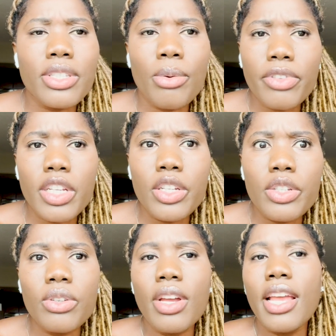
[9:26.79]
Hopefully you
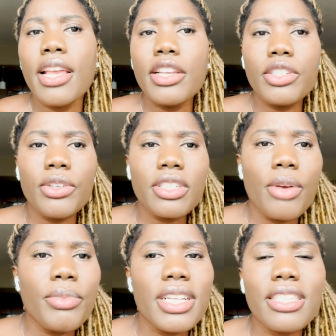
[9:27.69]
do. Insurance
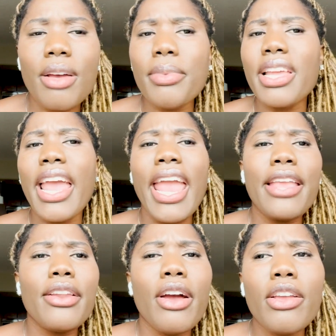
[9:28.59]
companies tell me, hey,
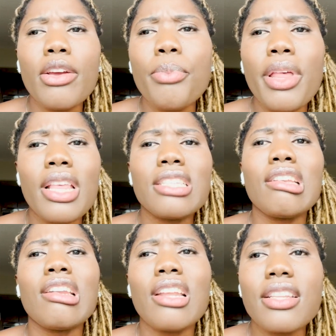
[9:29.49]
you know, you can pay this
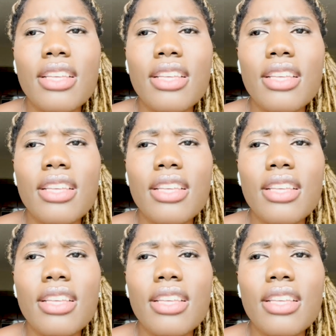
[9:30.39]
and that.